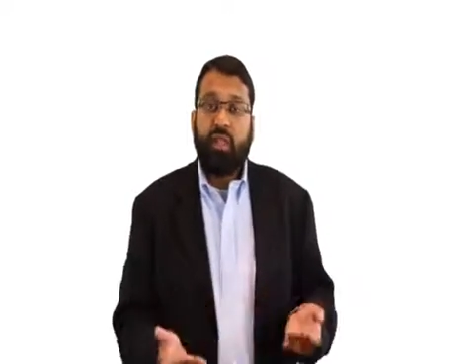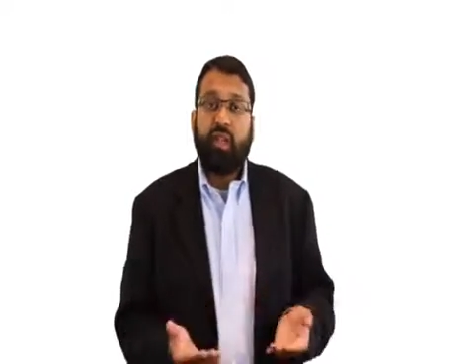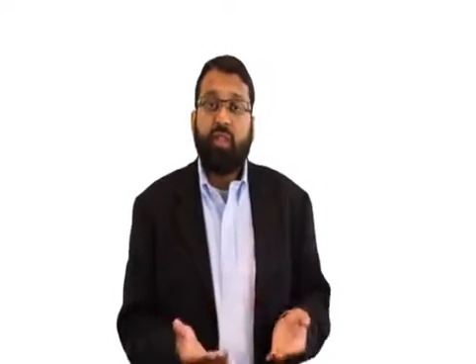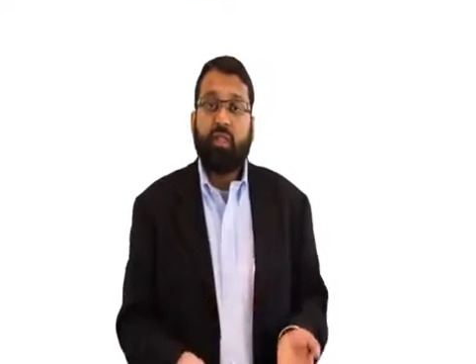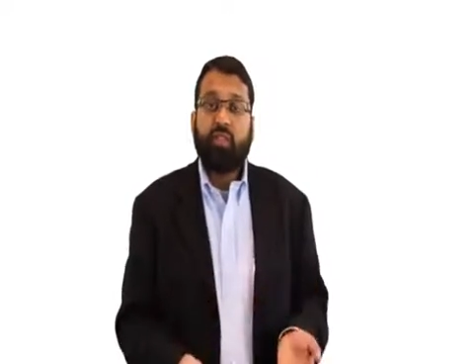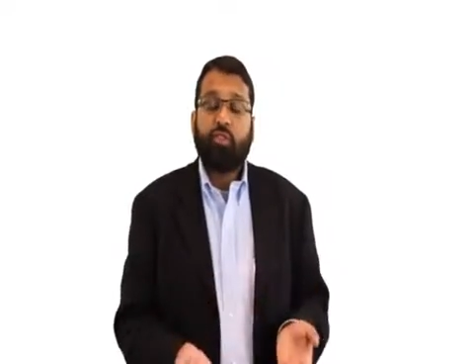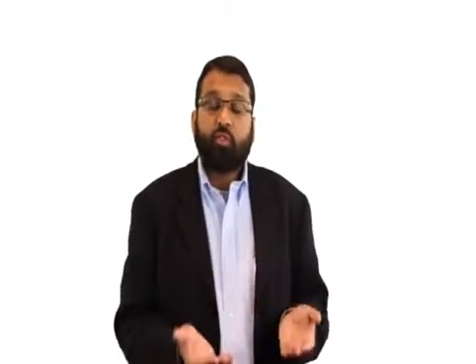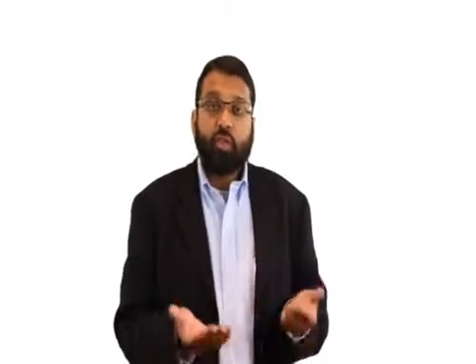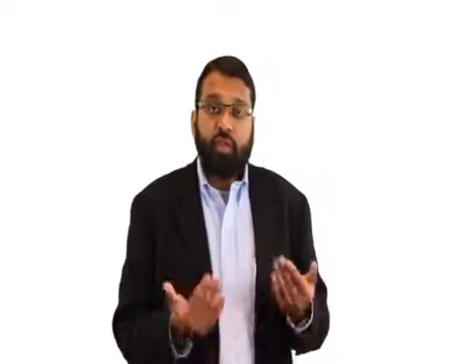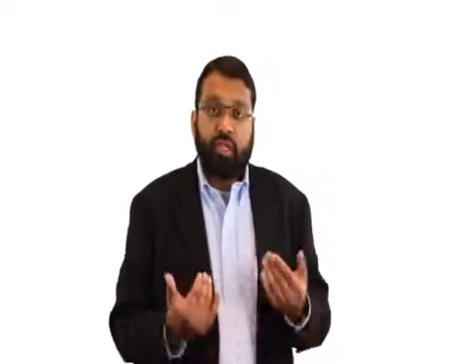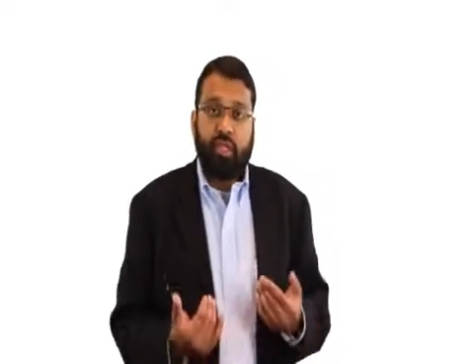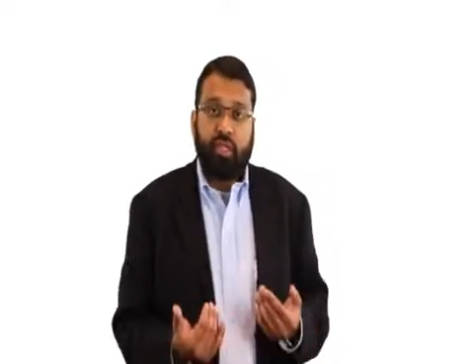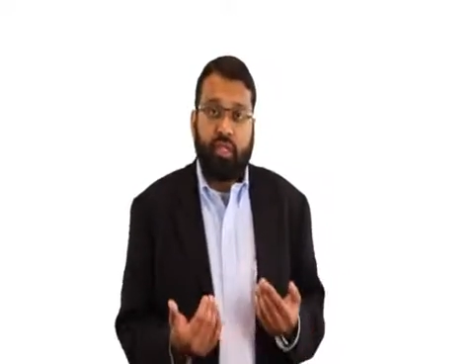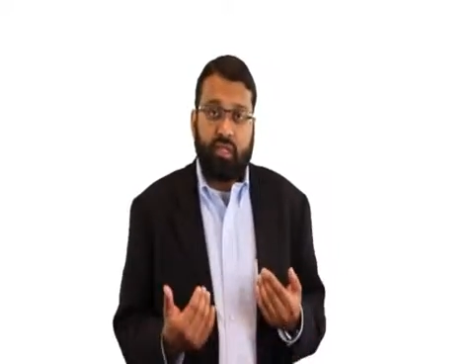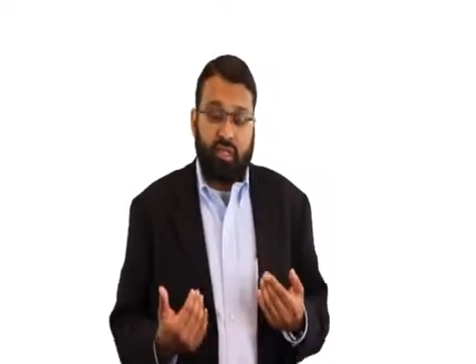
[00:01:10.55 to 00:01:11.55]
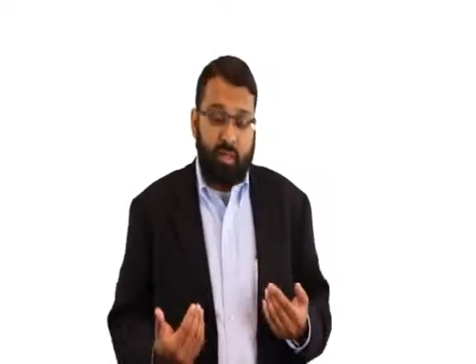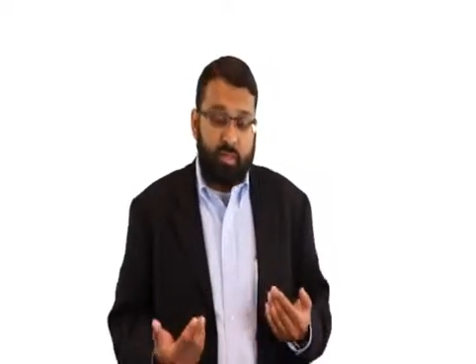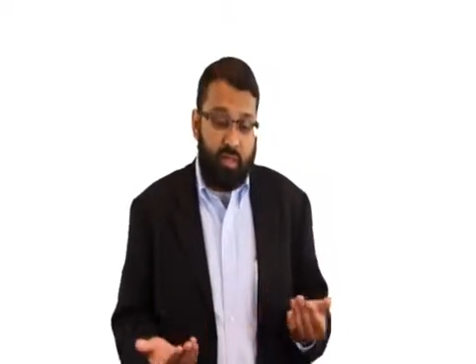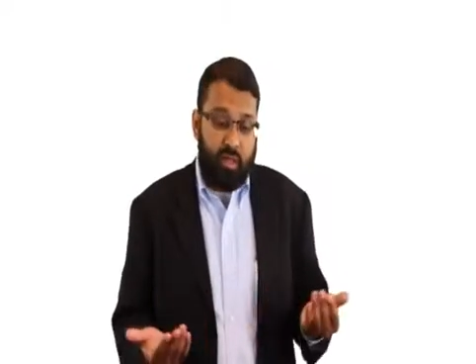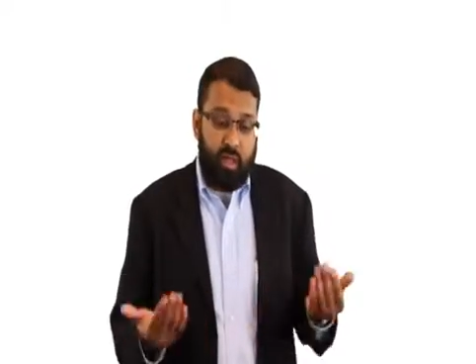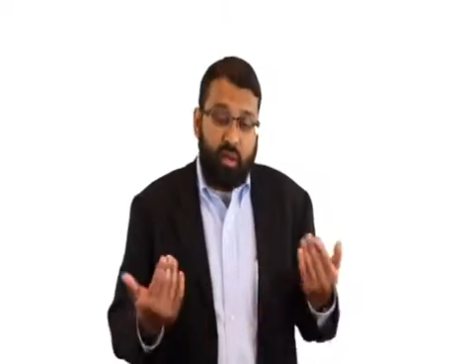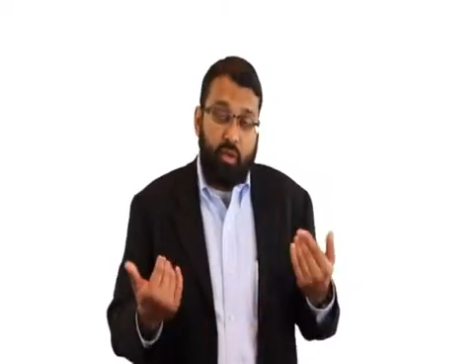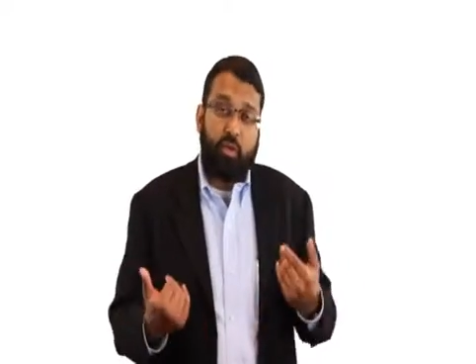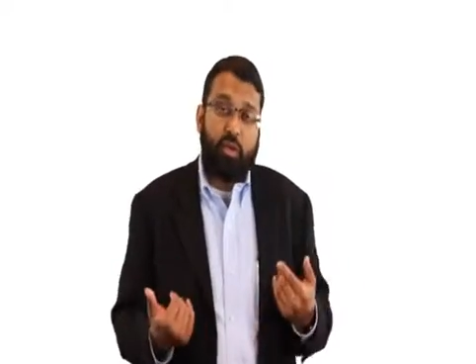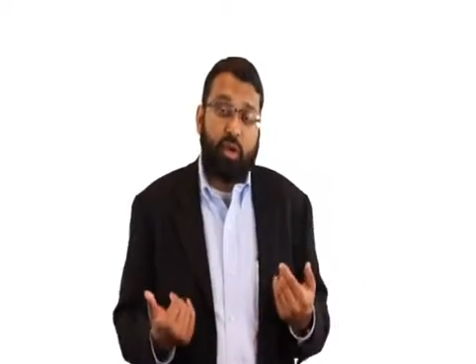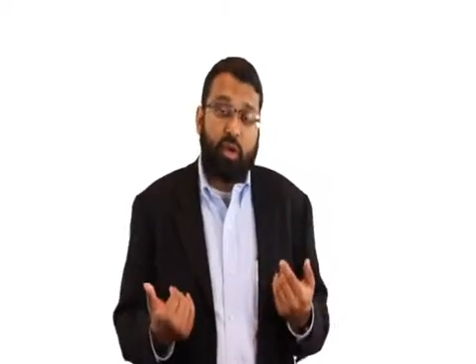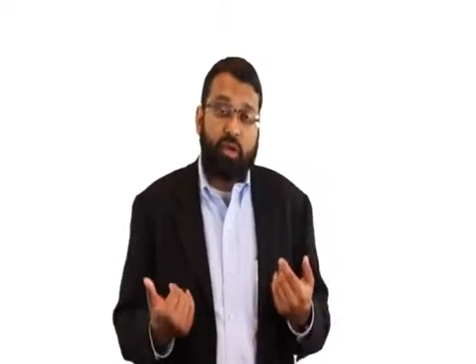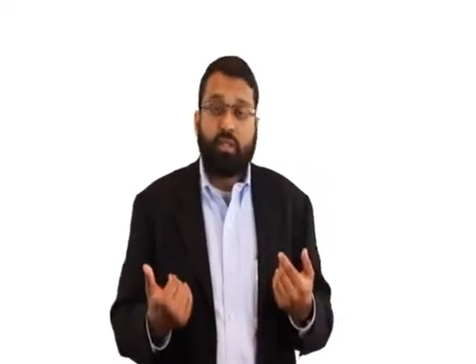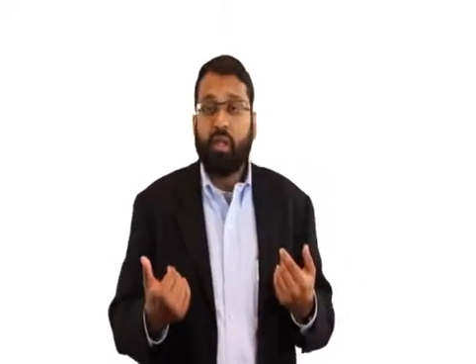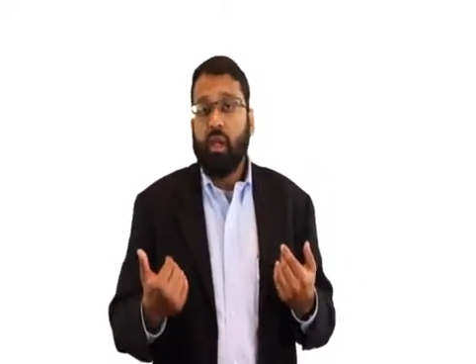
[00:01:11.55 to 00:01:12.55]
then this will lead to something that will
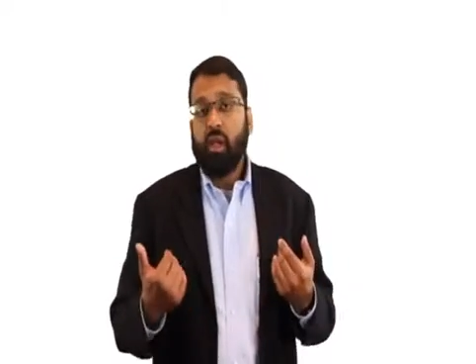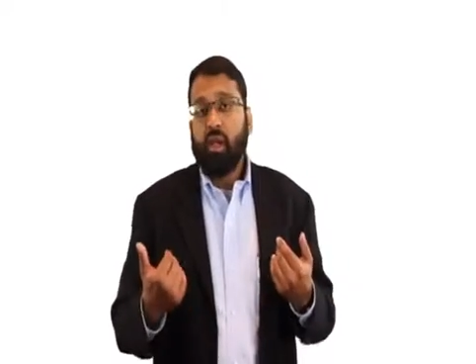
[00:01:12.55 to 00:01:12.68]
cause